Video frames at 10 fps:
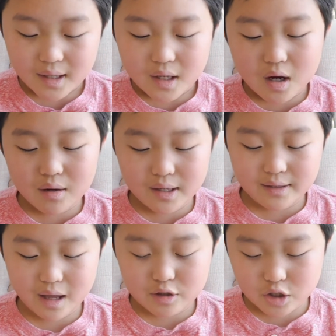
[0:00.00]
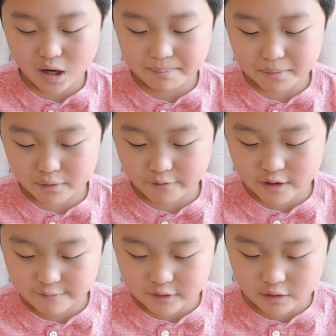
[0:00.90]
Okay, now chapter
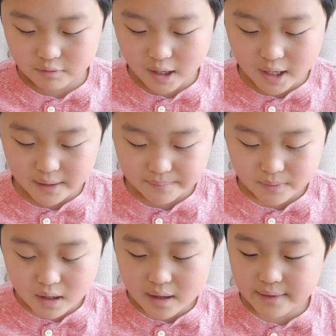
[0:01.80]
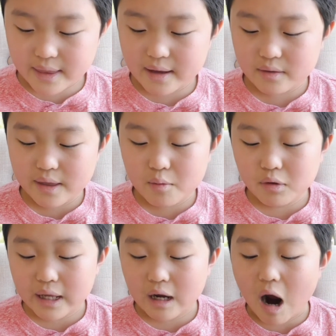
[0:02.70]
50, right? They were
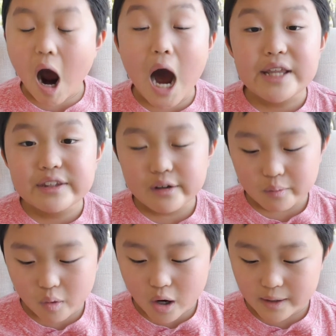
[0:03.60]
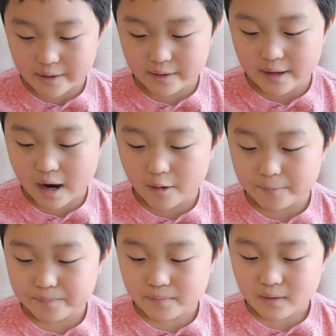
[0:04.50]
like underwater now.
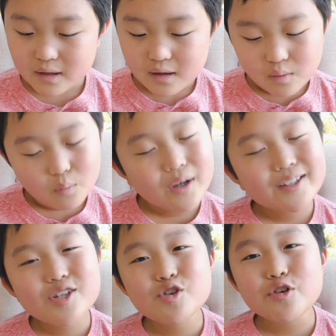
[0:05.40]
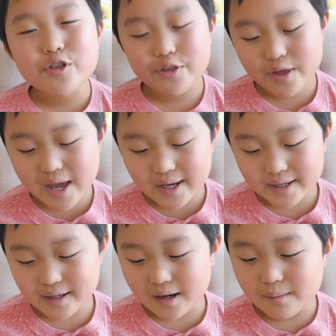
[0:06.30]
What did you
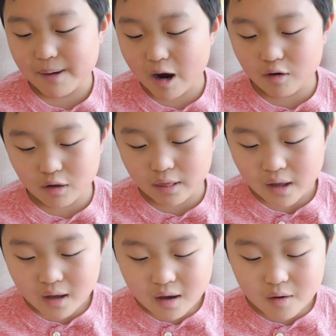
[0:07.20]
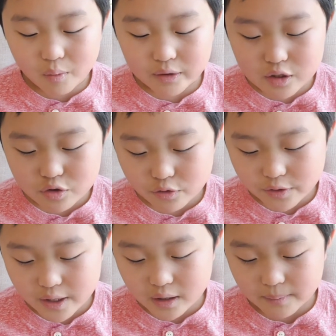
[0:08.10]
think about
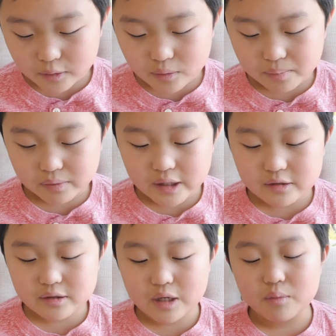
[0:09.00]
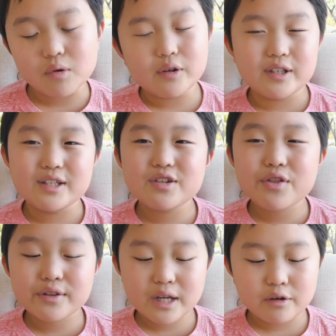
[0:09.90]
the place they were? Did you
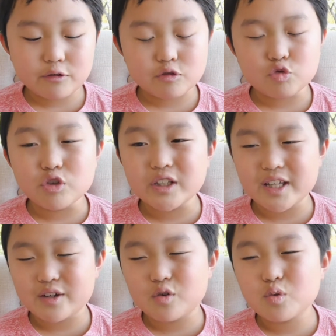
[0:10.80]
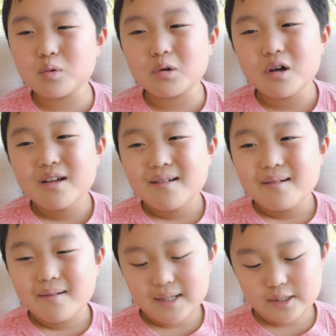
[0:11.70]
think that it was really cool?
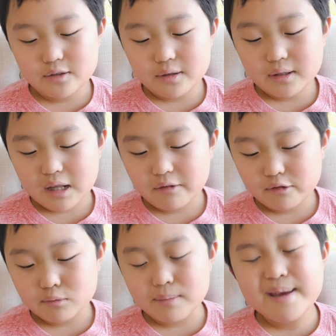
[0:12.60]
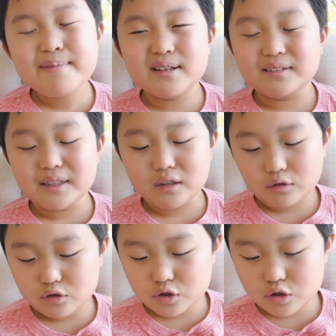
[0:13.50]
Or did you think that it was maybe a
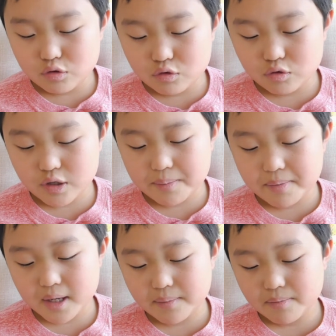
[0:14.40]
little too creepy?